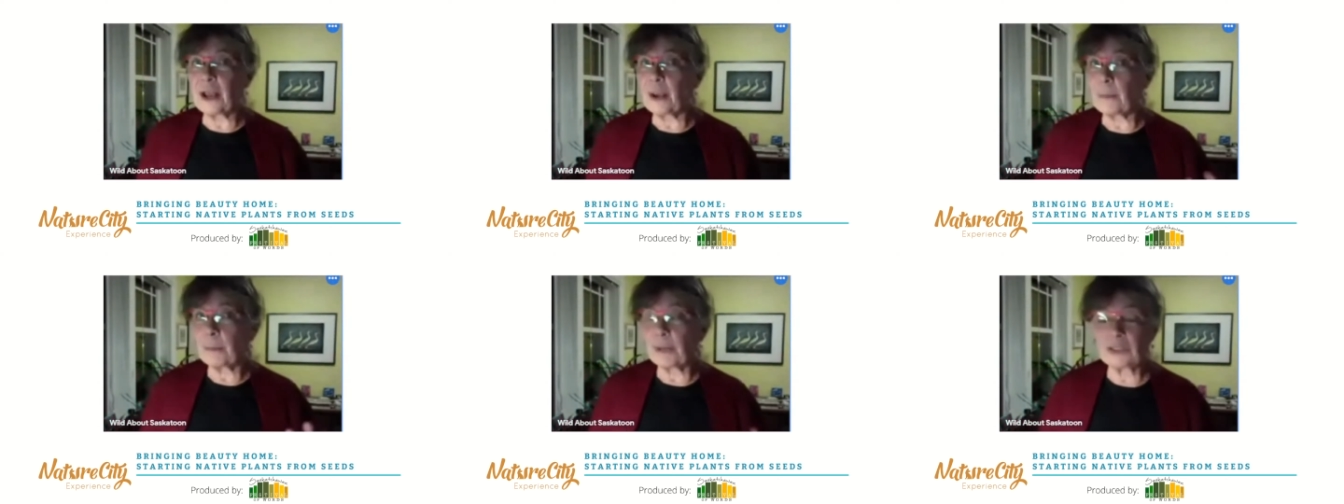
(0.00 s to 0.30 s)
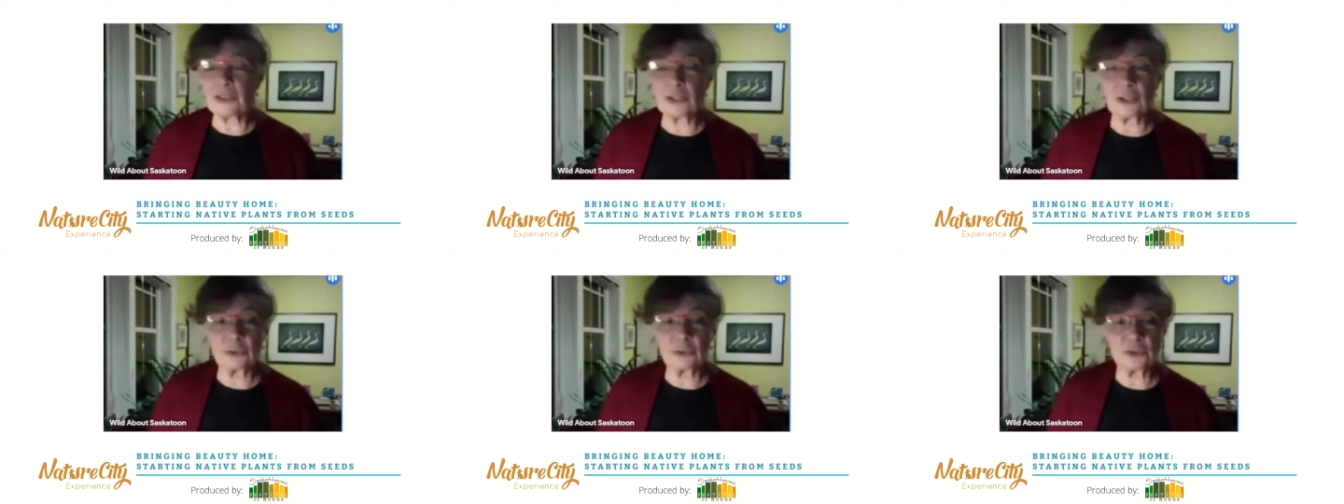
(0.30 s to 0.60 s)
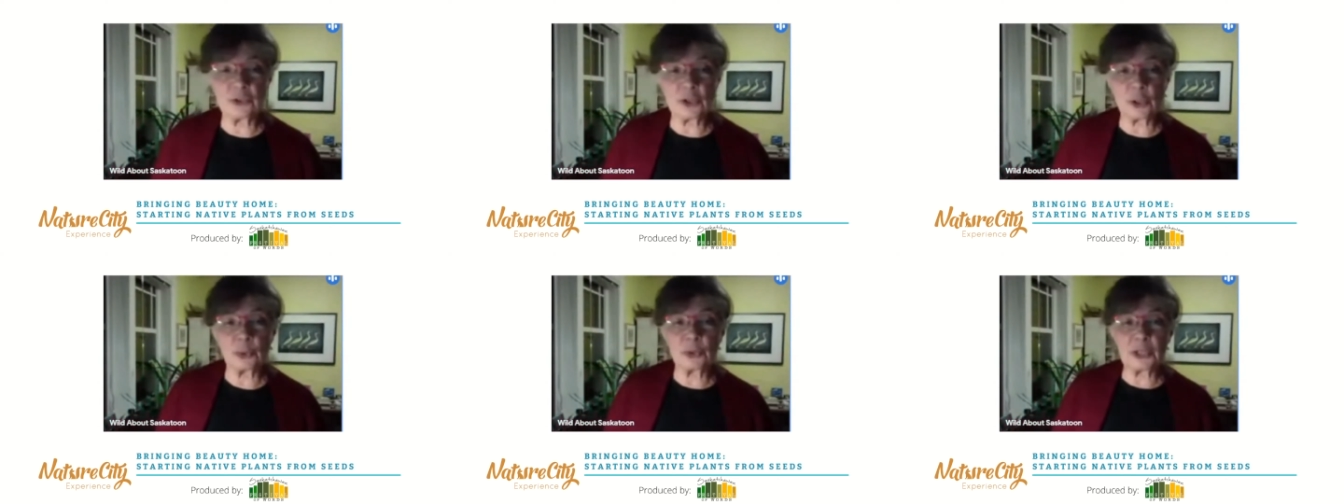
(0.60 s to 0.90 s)
But
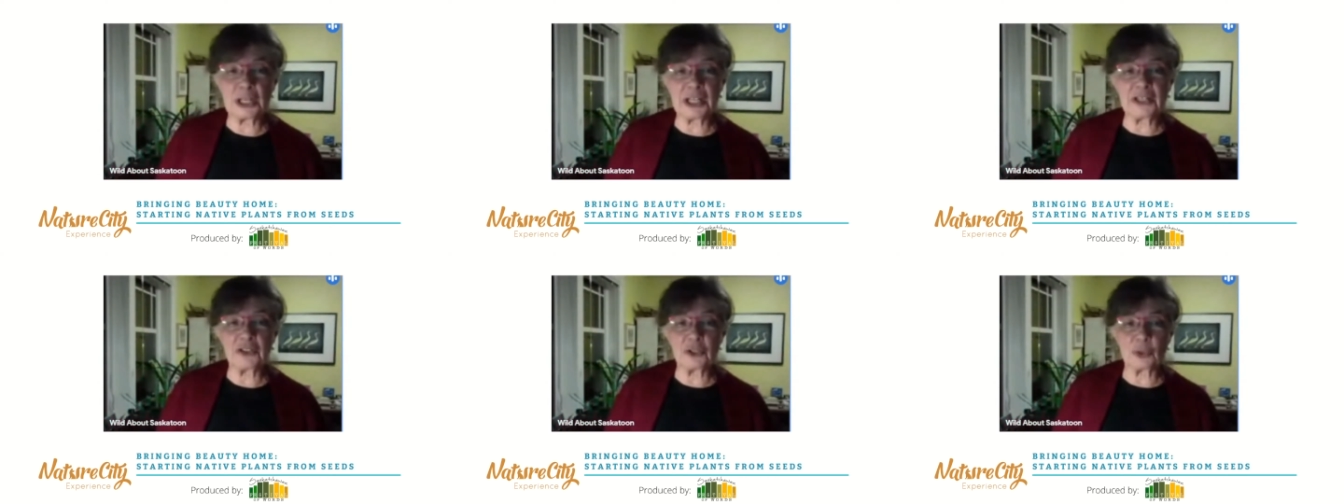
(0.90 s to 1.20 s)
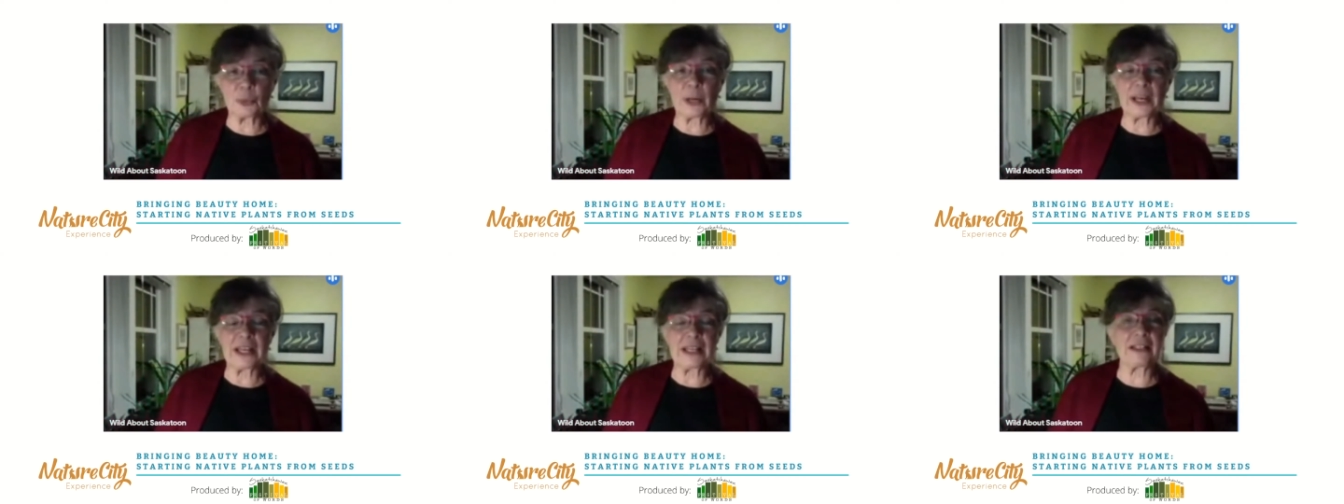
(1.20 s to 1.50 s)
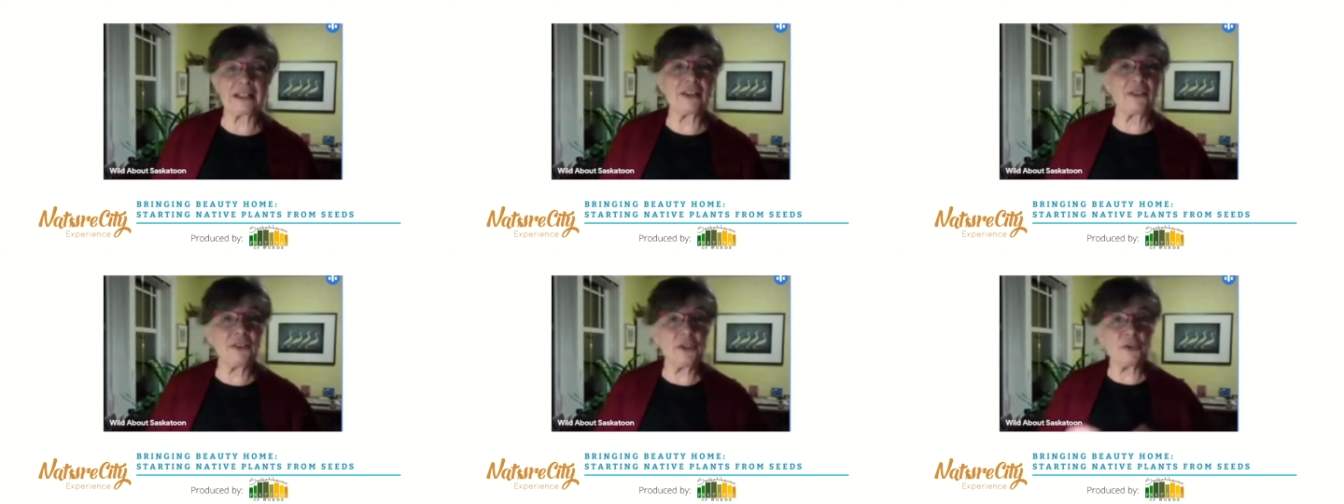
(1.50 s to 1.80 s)
there's no need to
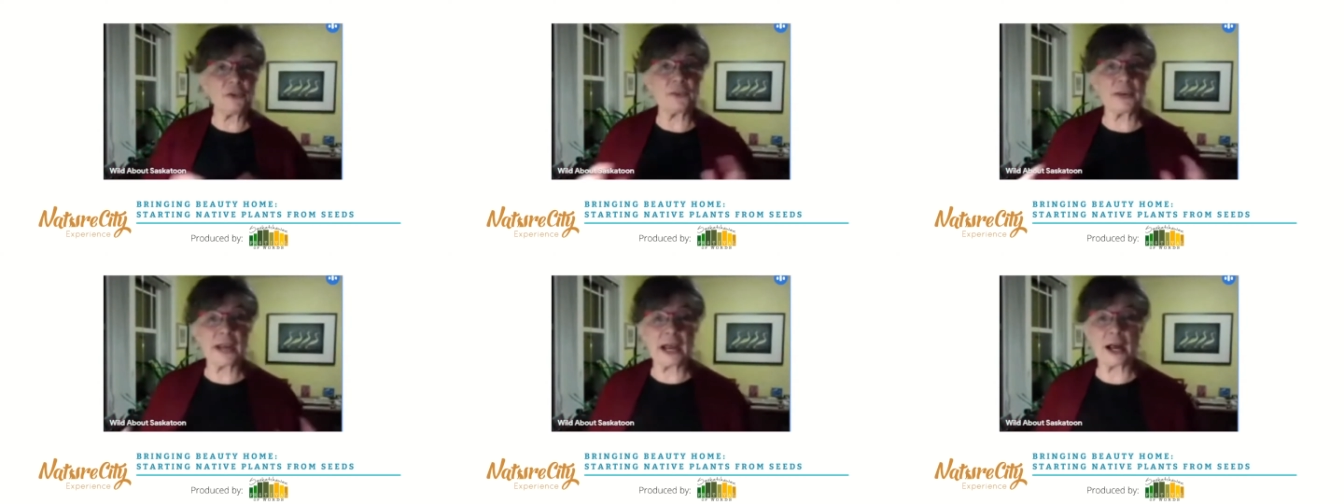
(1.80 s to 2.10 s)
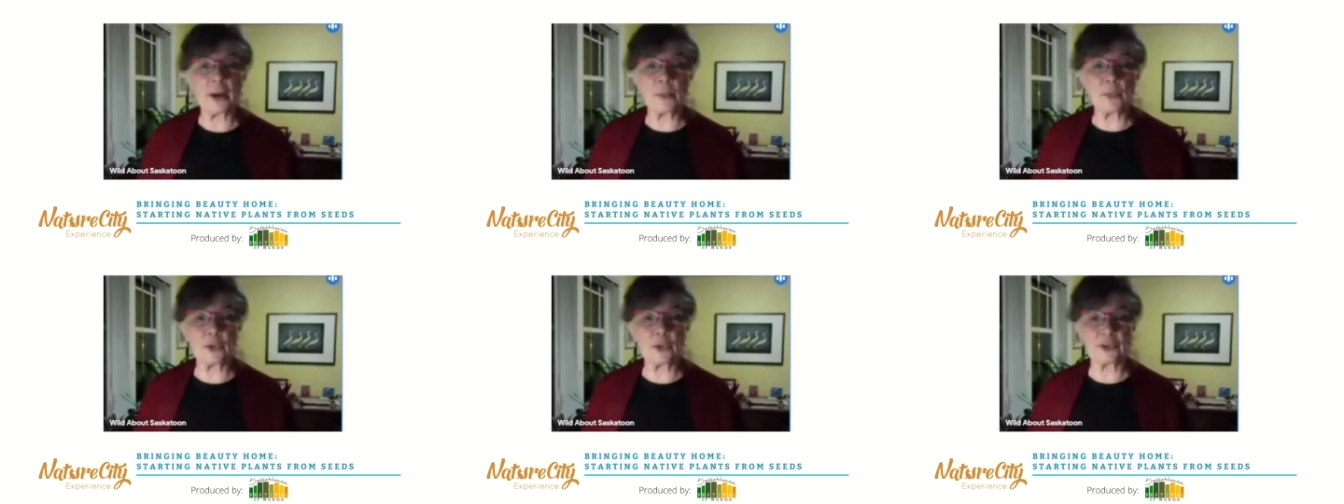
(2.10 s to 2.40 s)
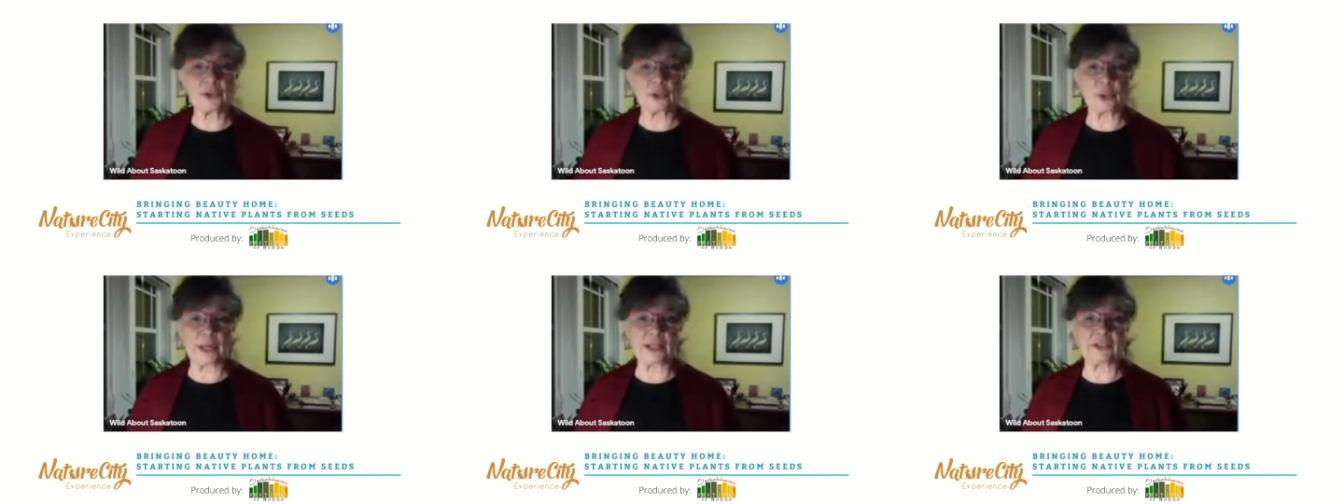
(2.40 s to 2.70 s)
wait. If you've come
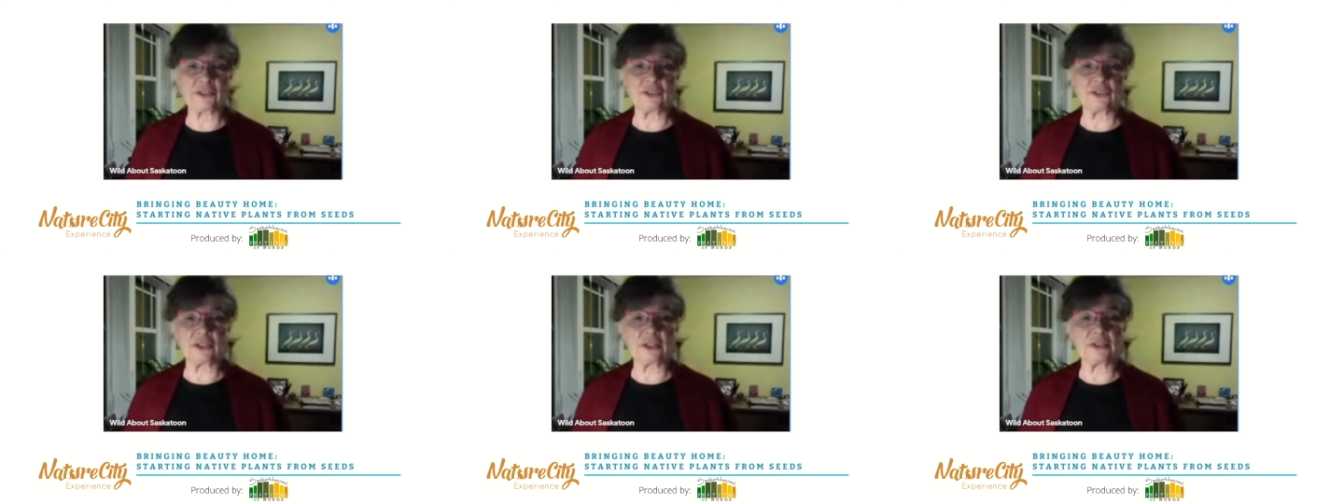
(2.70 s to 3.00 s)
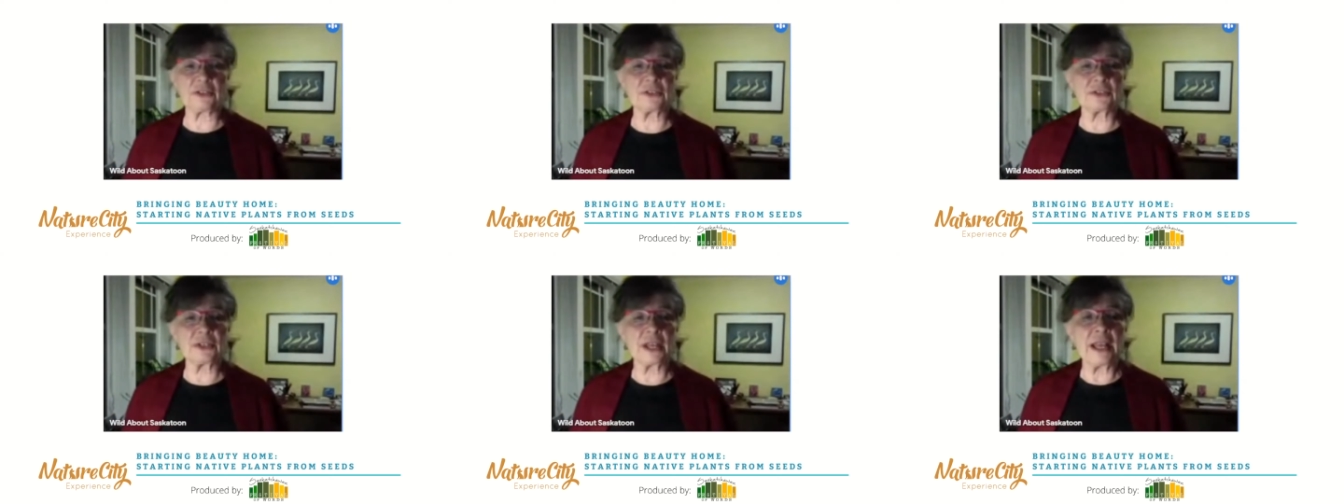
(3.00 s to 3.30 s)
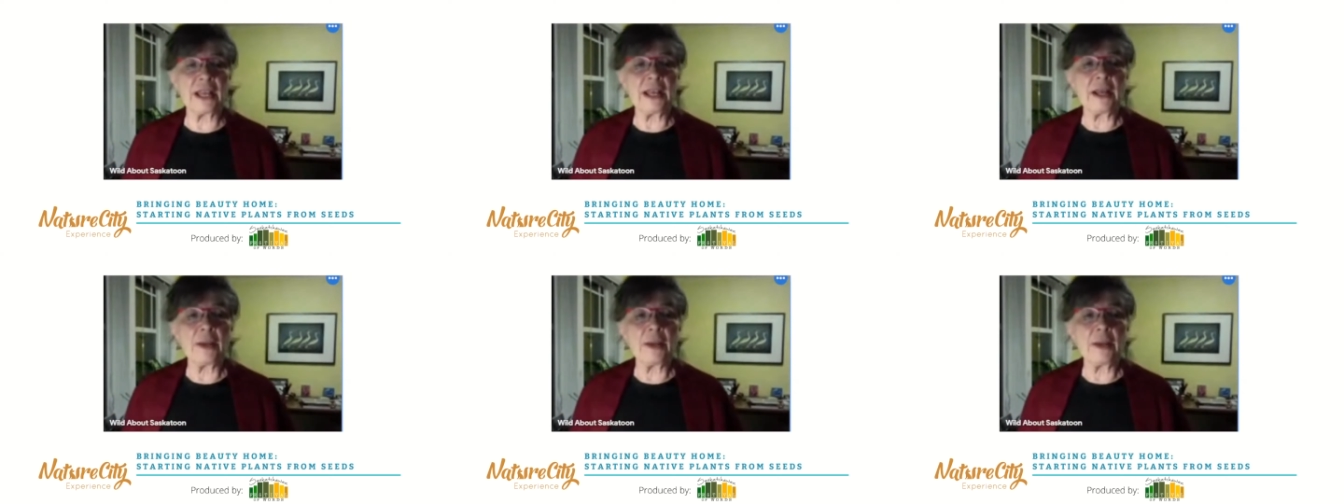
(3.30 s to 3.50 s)
with questions,